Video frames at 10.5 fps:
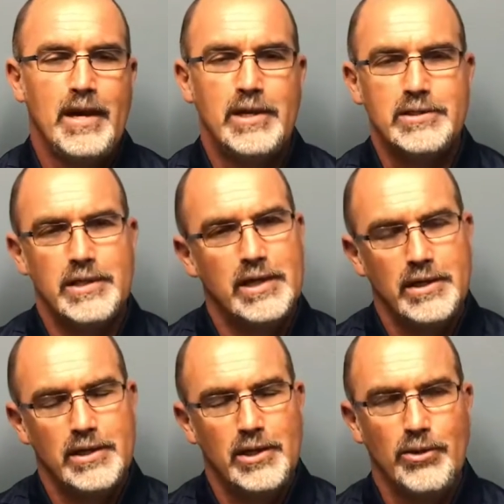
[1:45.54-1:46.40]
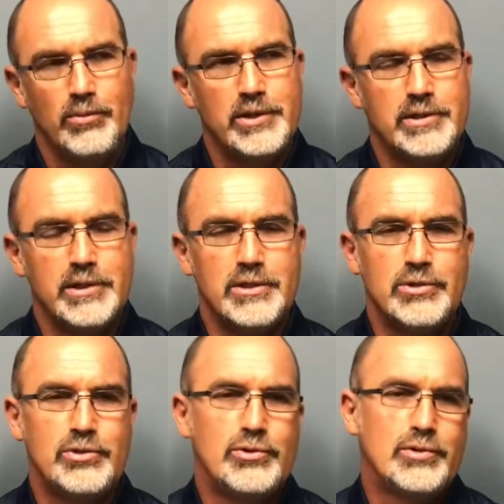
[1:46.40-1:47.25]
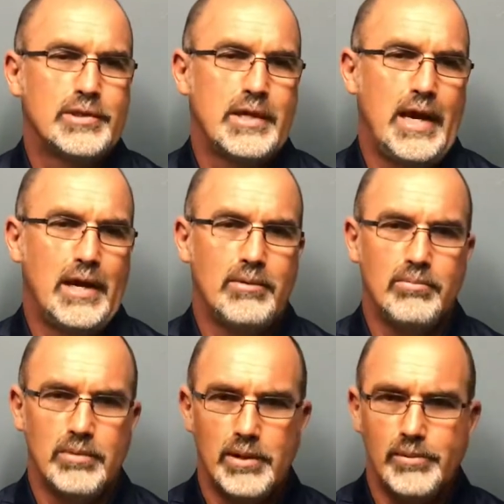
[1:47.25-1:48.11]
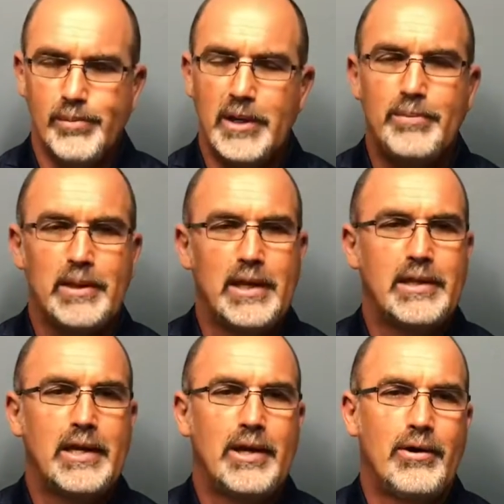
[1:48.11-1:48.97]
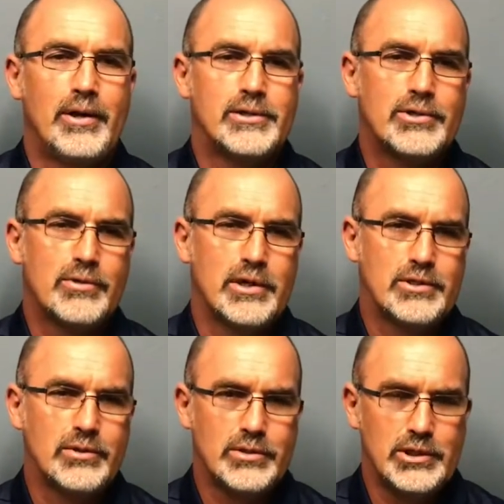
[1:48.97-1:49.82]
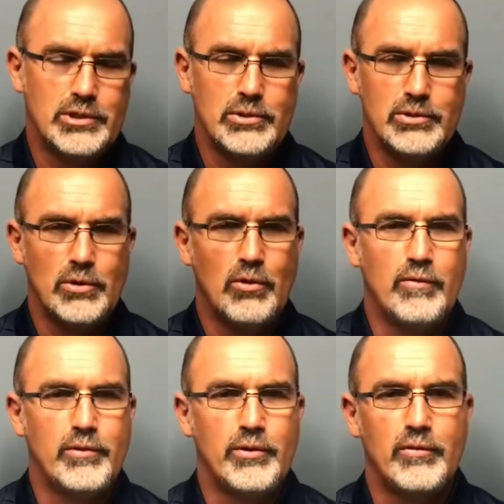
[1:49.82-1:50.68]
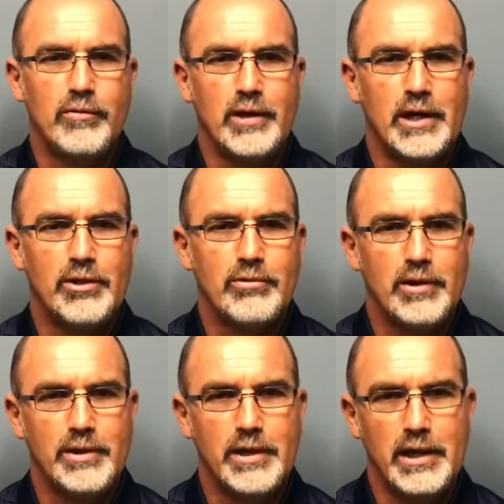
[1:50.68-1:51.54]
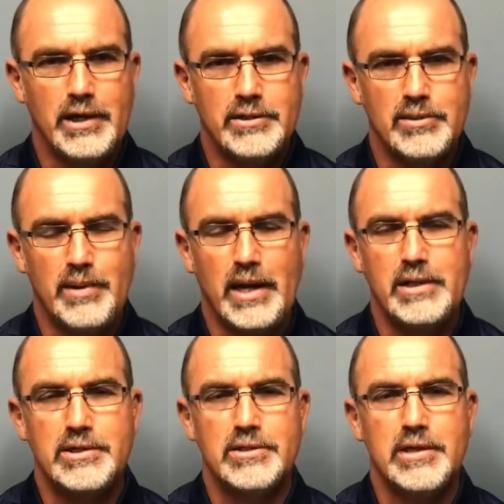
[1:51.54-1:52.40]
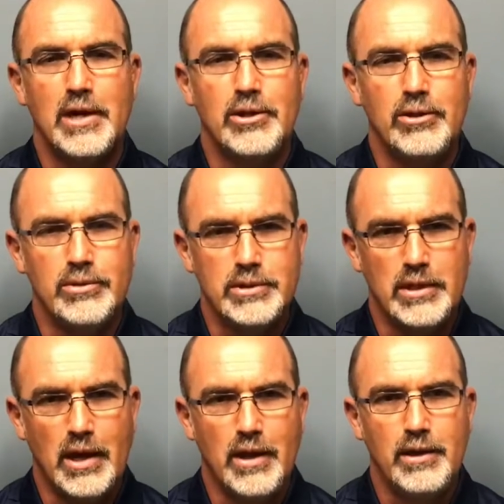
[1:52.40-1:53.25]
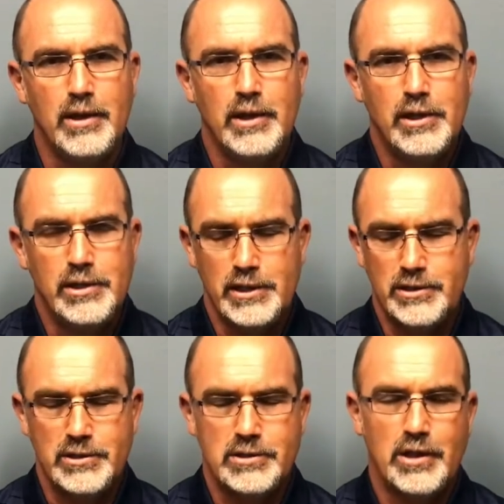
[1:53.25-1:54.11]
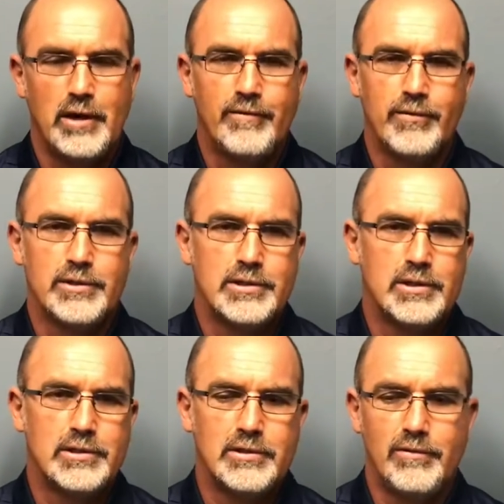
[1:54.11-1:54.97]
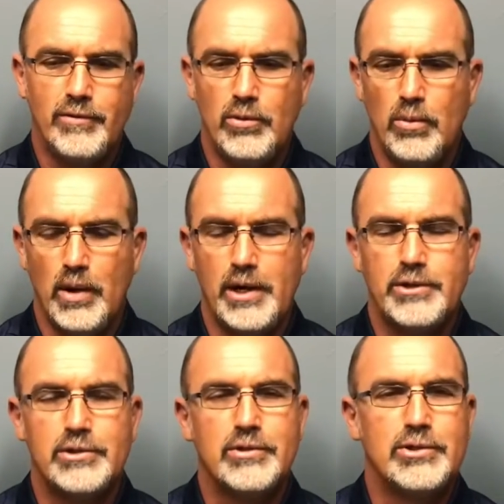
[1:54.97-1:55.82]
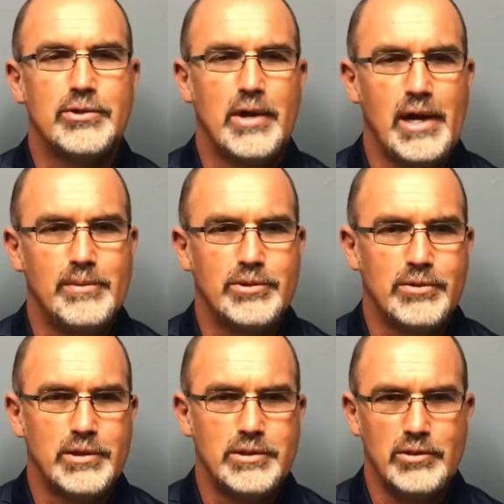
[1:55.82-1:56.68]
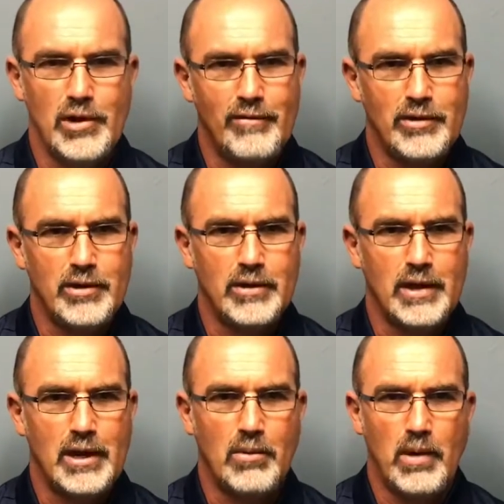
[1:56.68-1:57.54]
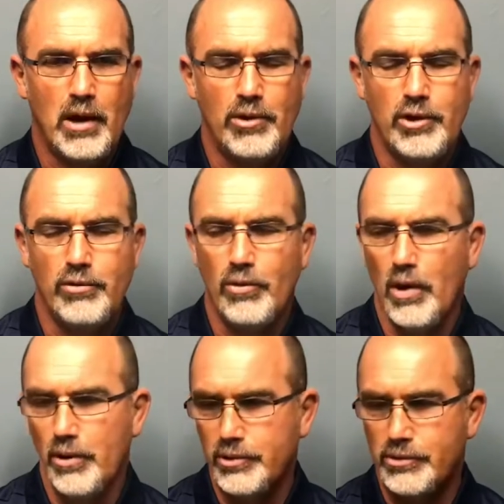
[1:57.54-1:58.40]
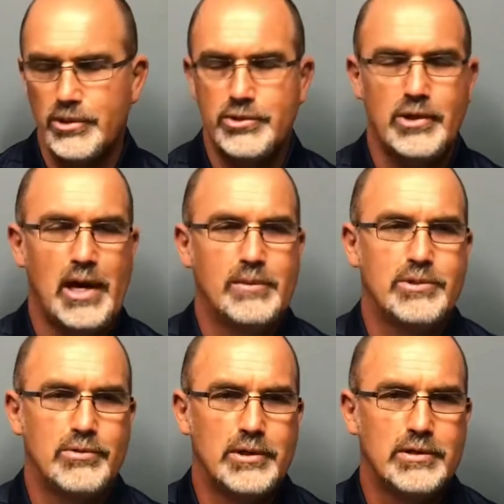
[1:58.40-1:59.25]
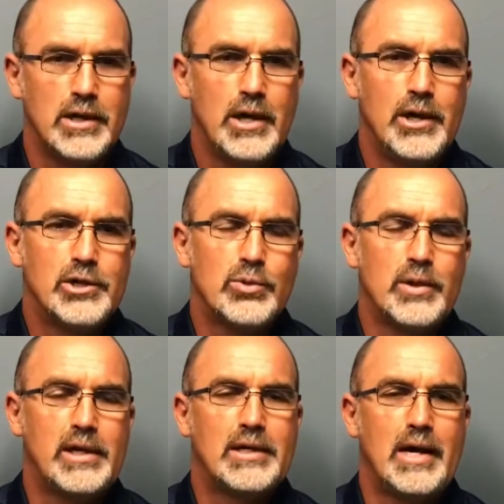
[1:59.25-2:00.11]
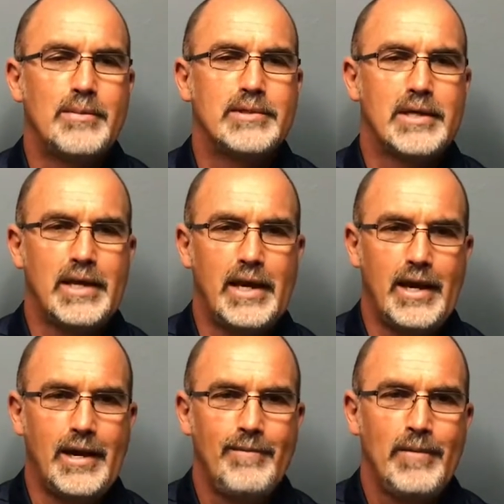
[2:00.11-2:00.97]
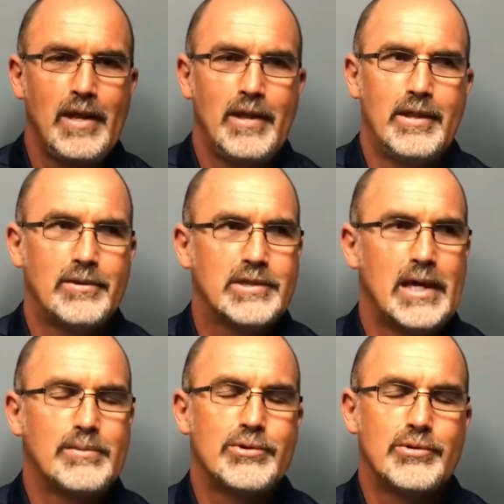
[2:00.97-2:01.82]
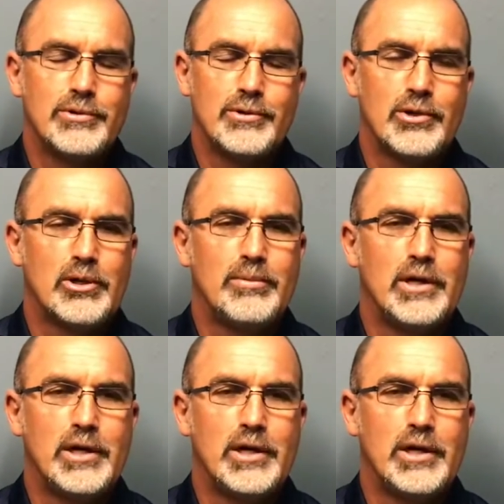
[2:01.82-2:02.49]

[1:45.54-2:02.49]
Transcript: And the reason is you just can't manipulate that area and stretch those tissues over and over again throughout the day because the body's just not used to that. That's just like, for instance, if you wanted to stretch your hamstrings and you haven't done that in a while, and then you go out and stretch your hamstrings 20 times in a day, those hamstrings are going to be